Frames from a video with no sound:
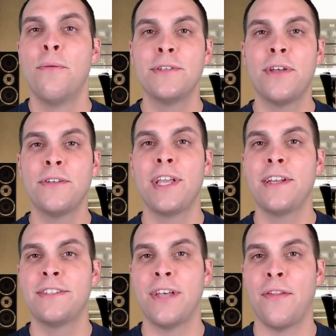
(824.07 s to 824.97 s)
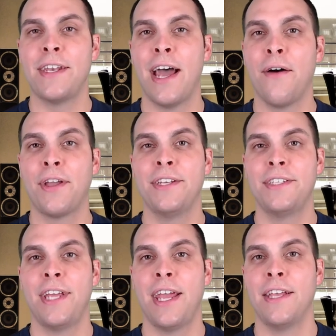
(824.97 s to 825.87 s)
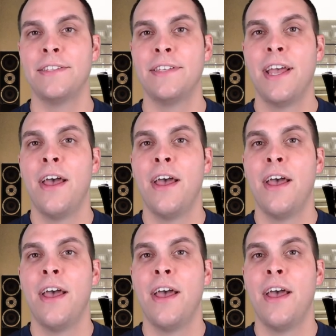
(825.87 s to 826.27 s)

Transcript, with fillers: resulting in a cell that now contains